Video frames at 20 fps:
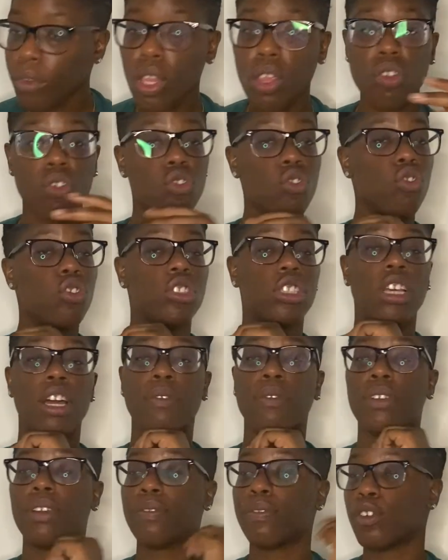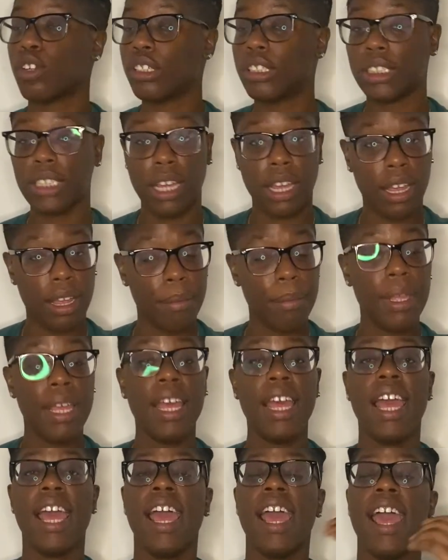You do something for the first time.
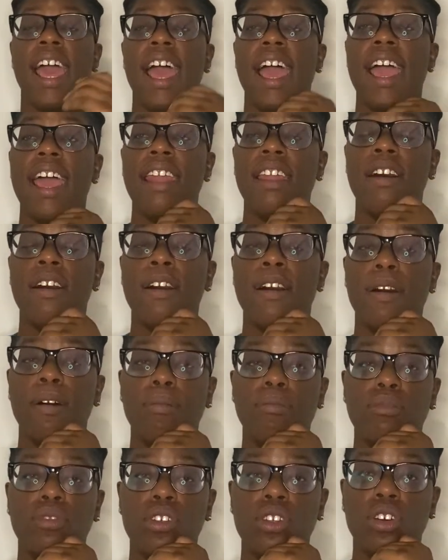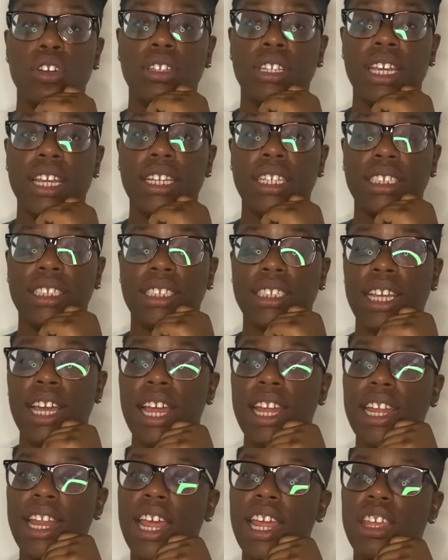And, you know, they
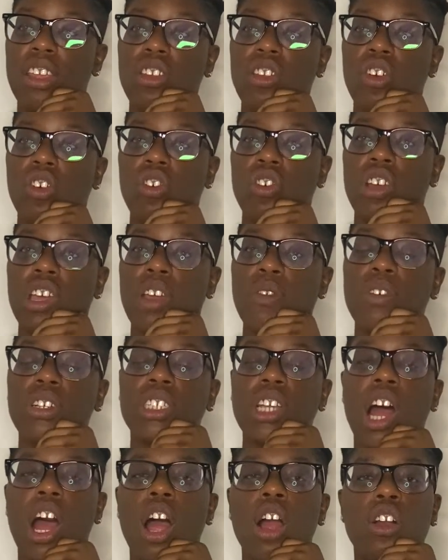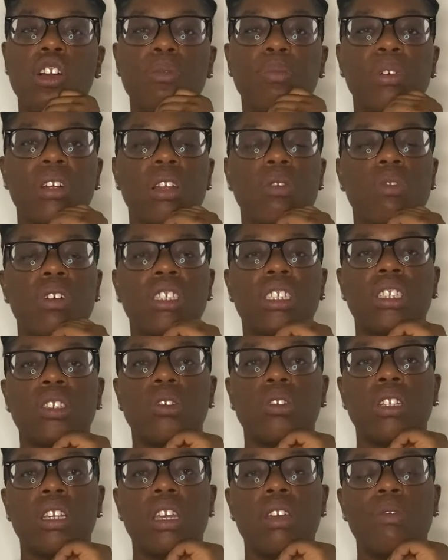decide that, you know, it was awkward, but it
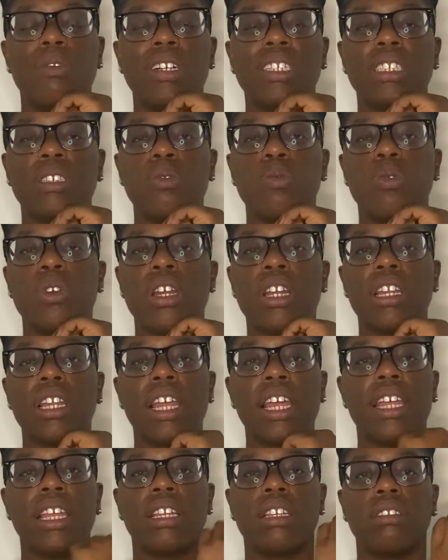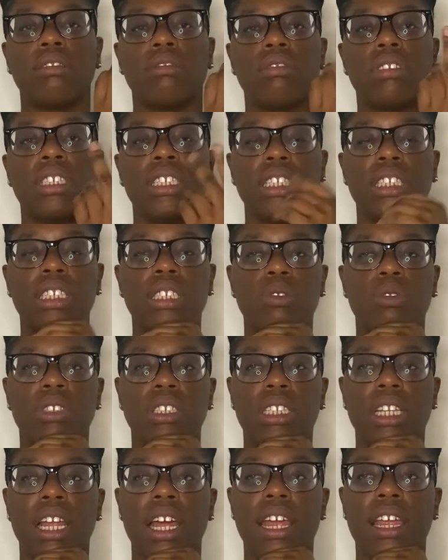wasn't weird. Like, Sissy
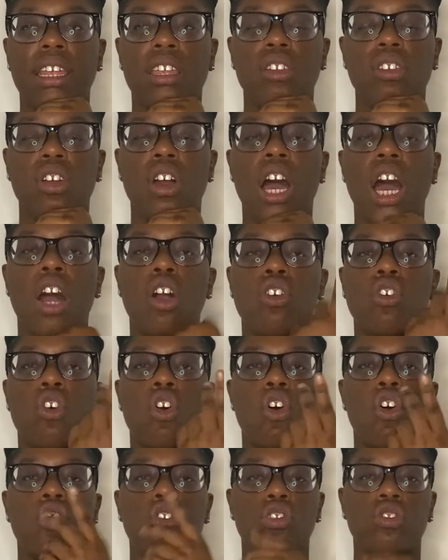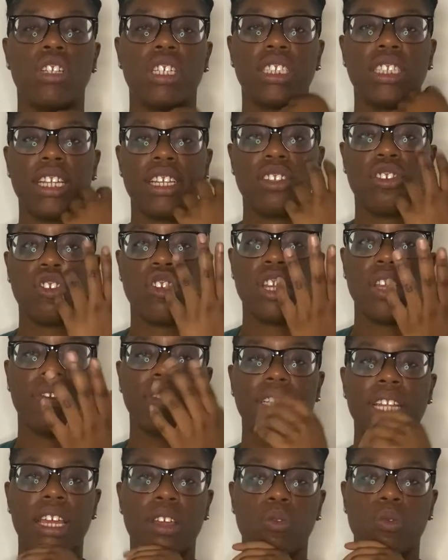was like, you know, I'll call you this and third. Eve
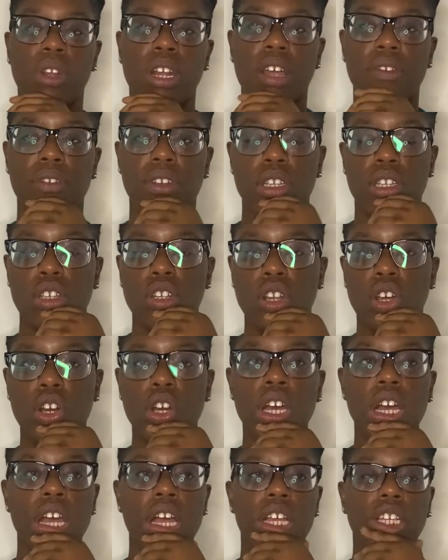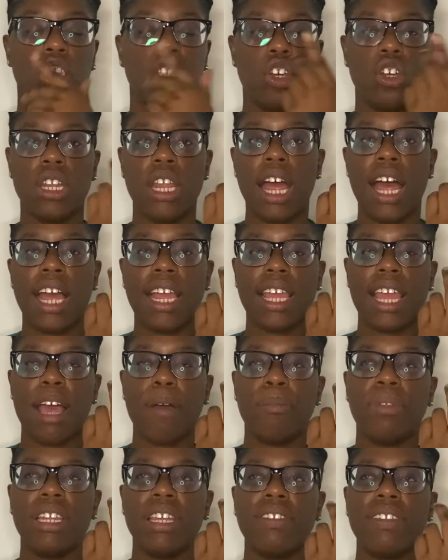was like, whatever, you know. So I
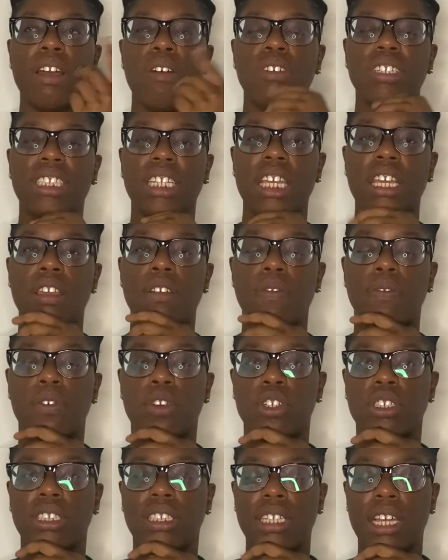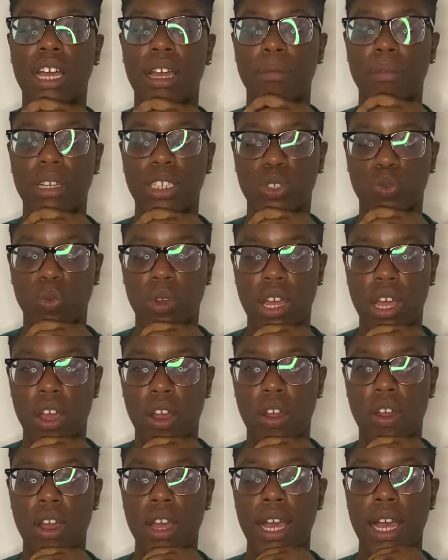believe that was Eve's first time as
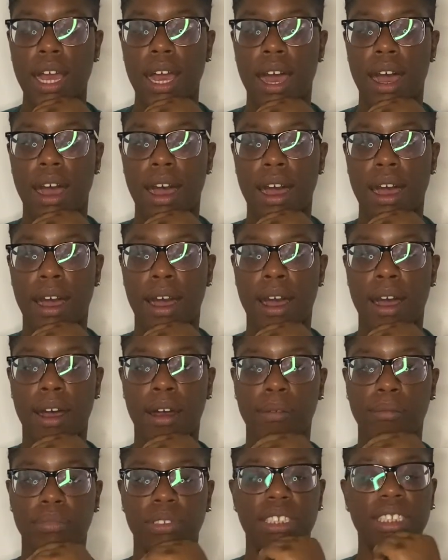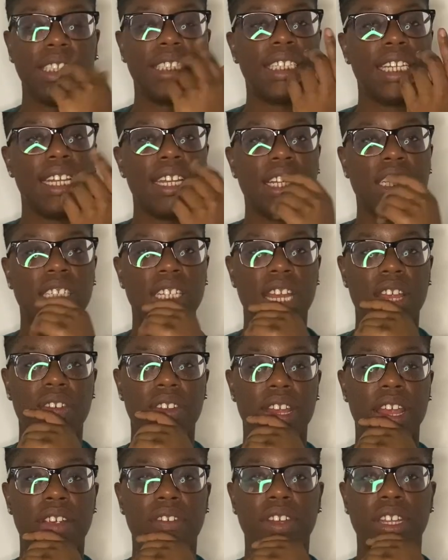well. Sissy
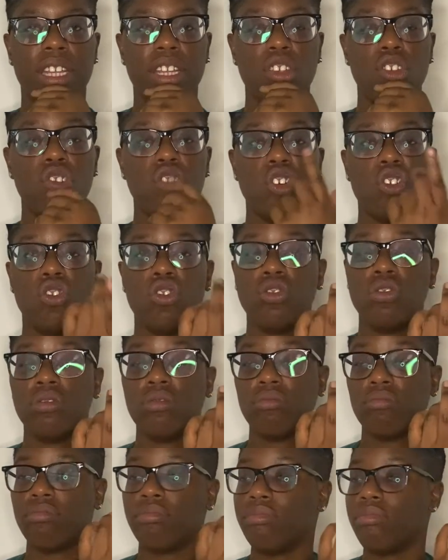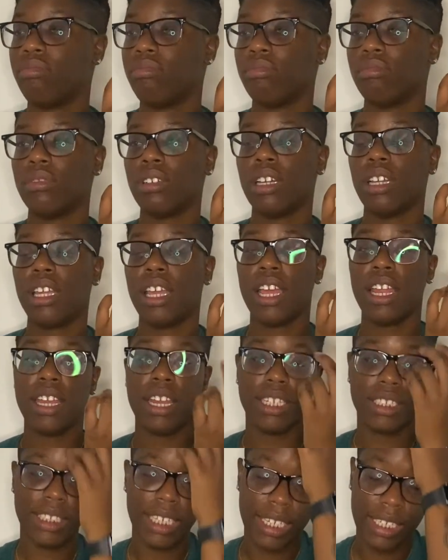initiated everything, you know. Again,
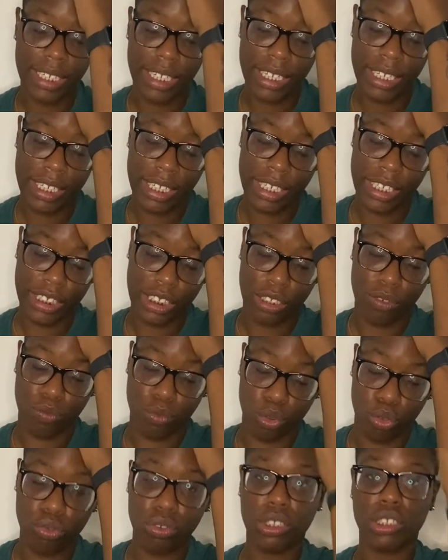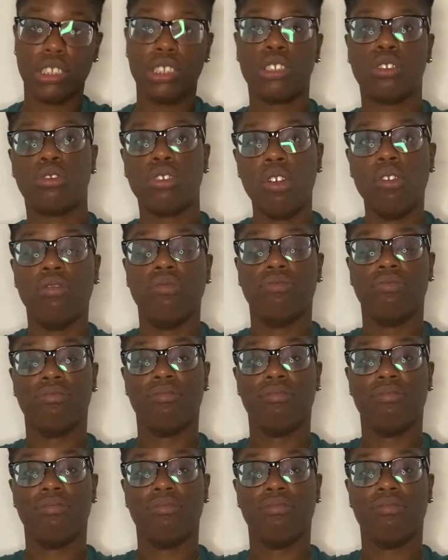they say liquor is the root to the truth.